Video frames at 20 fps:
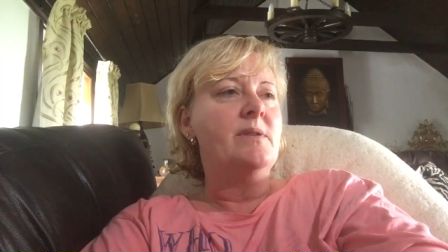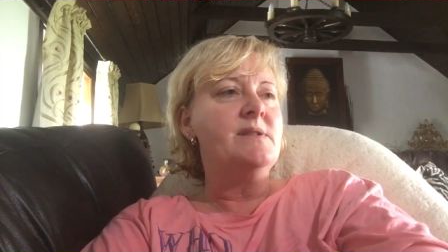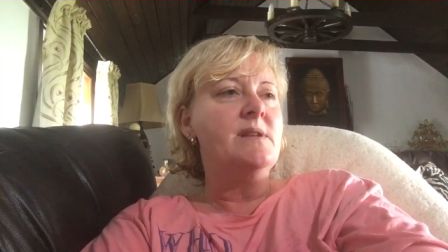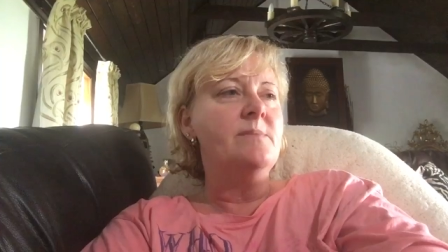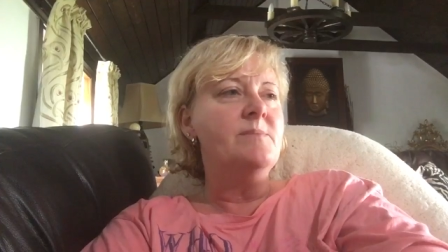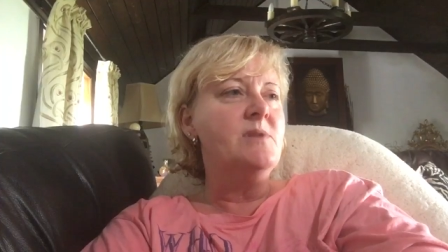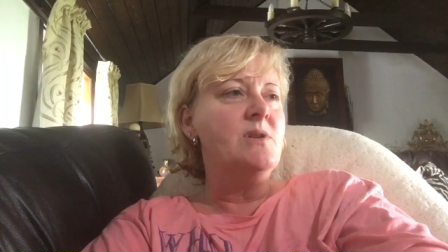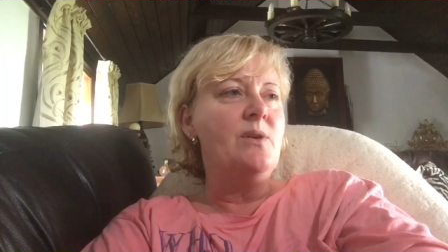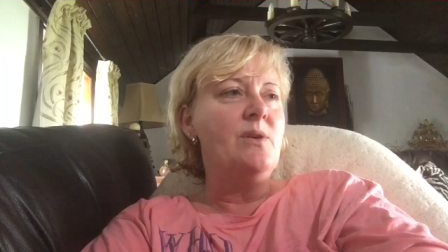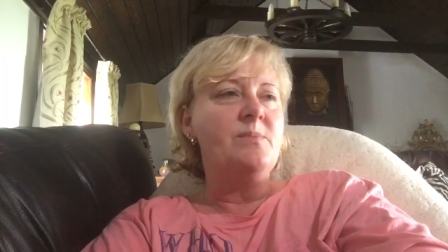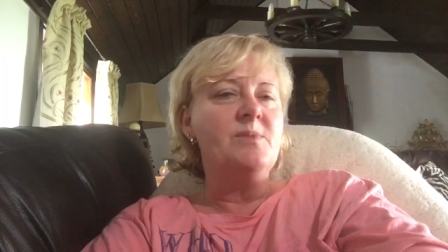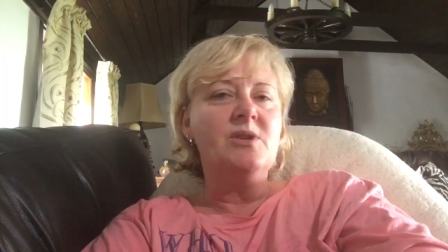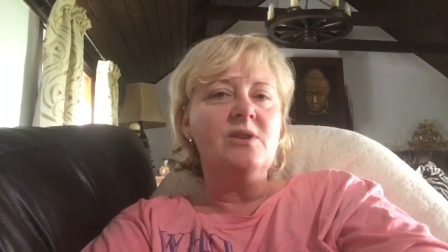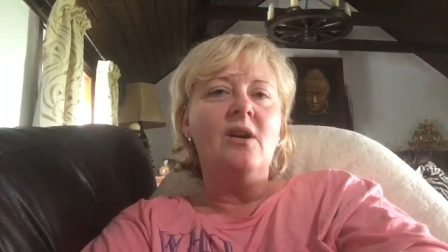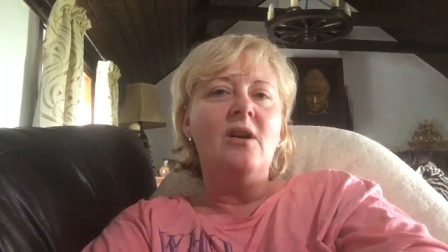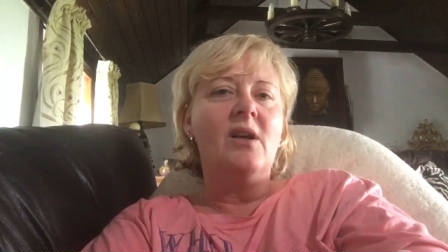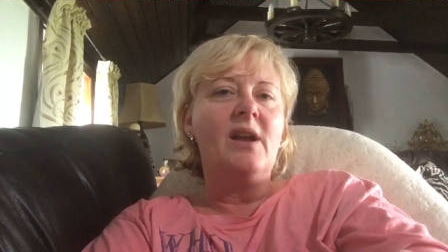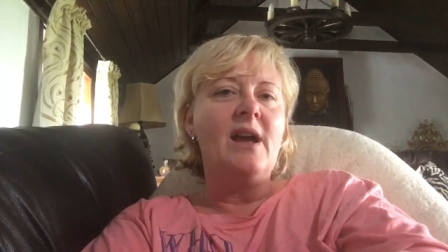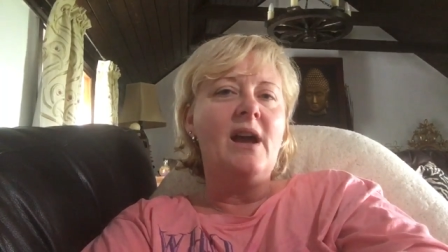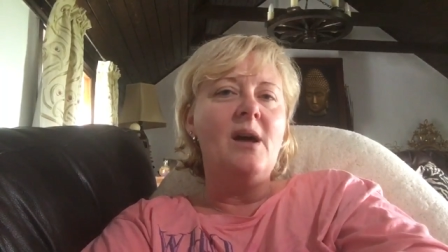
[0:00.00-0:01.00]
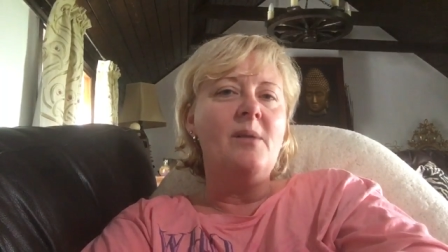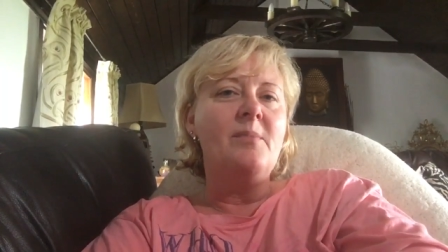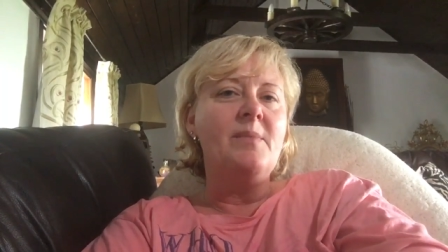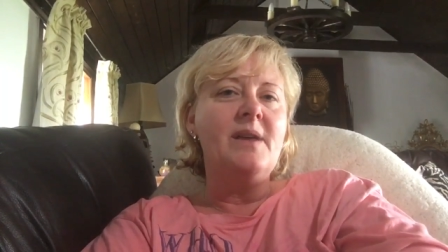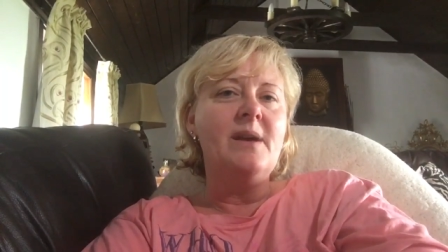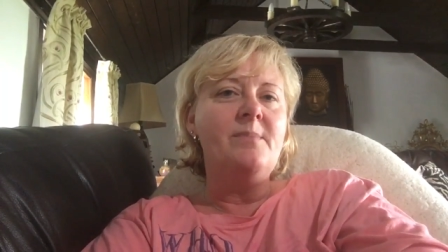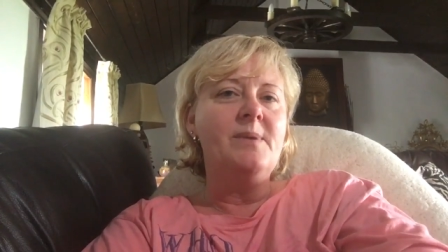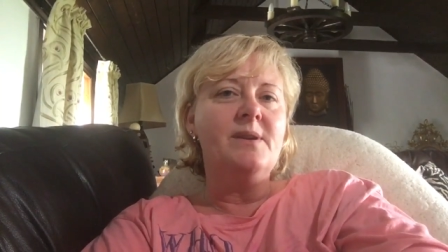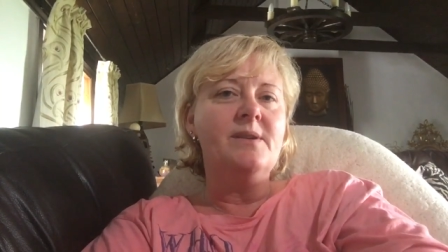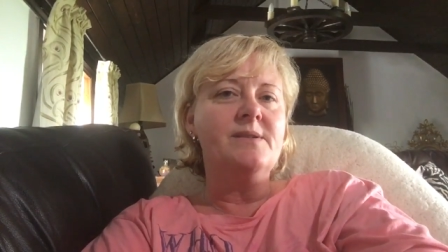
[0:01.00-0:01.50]
Sometimes you can't get up
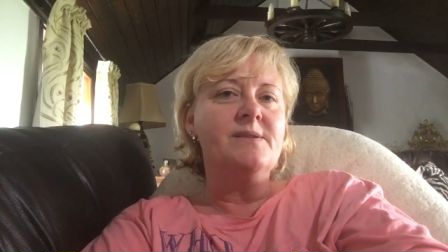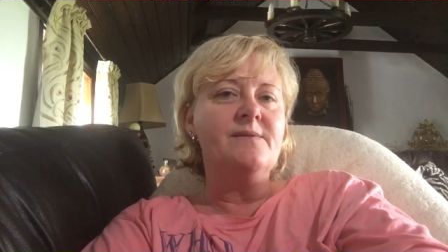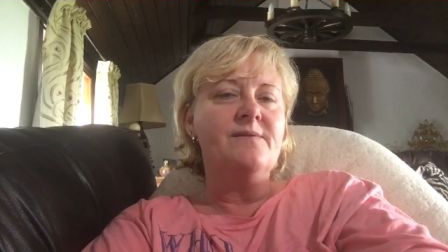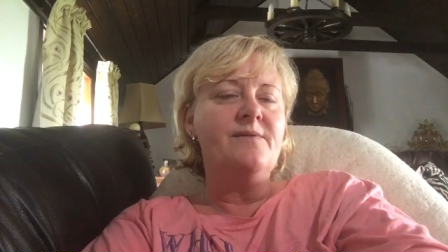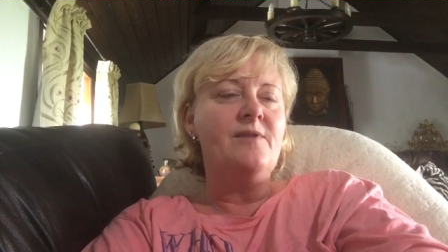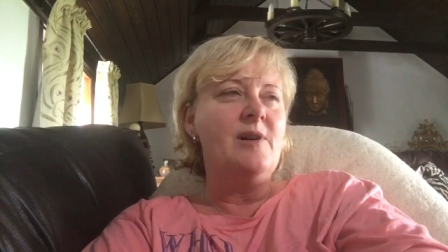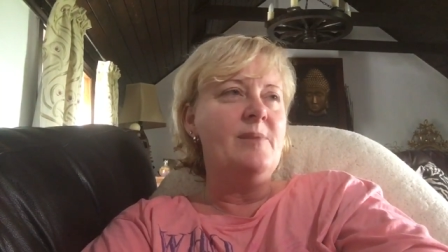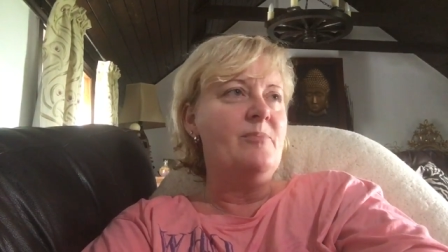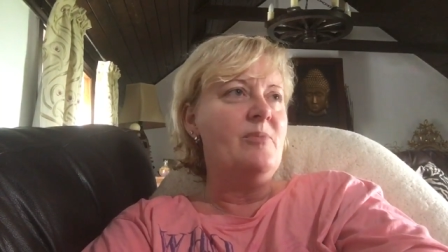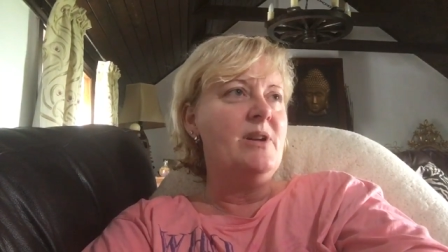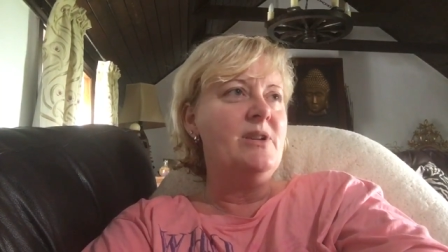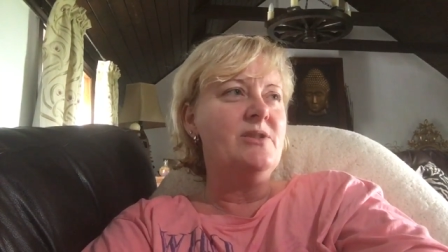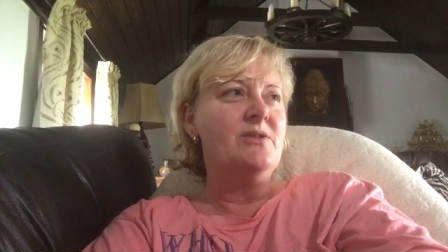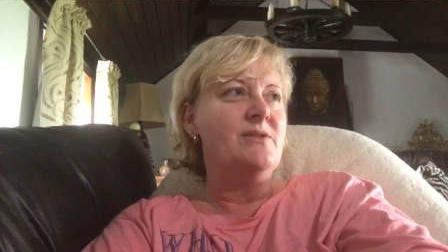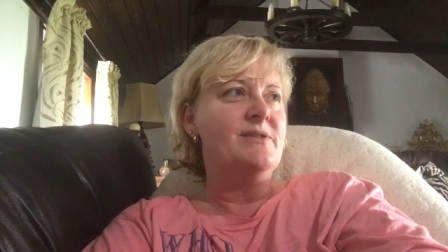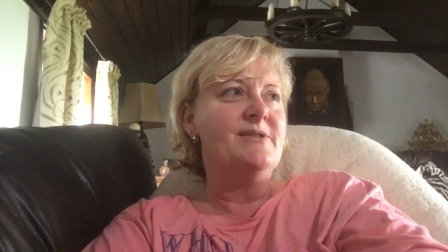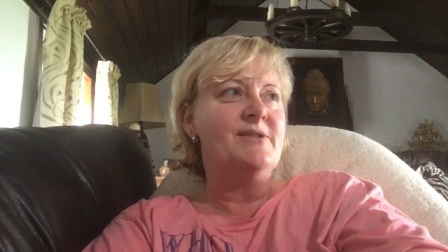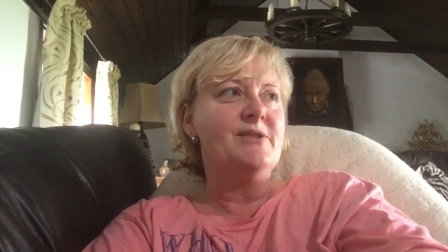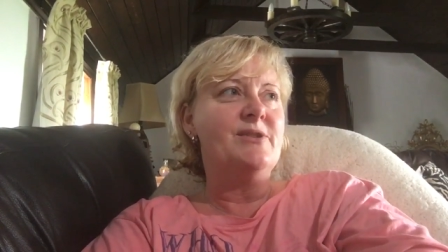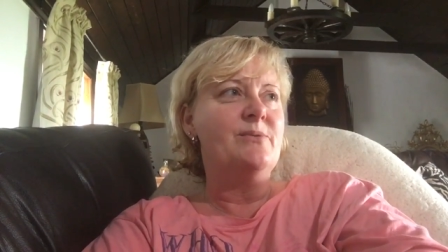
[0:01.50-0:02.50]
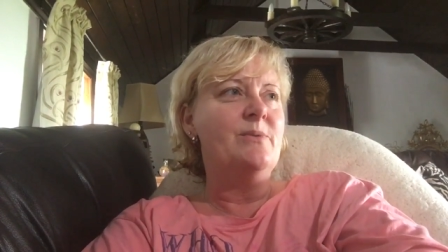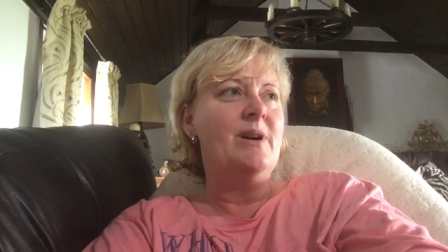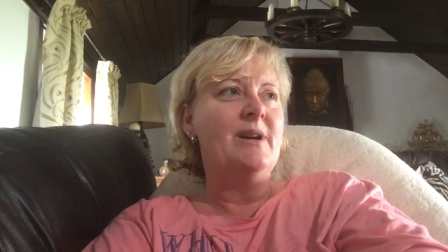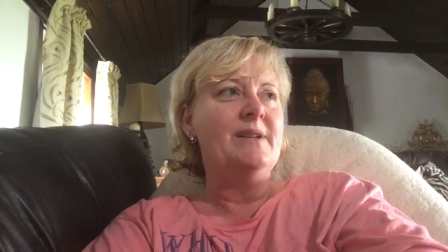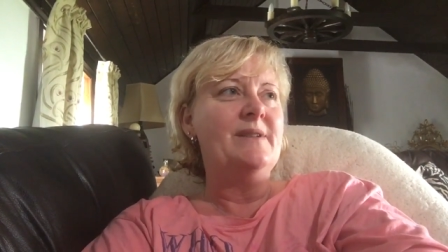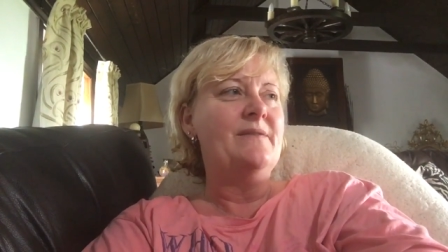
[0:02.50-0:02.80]
there because the vibration's too high.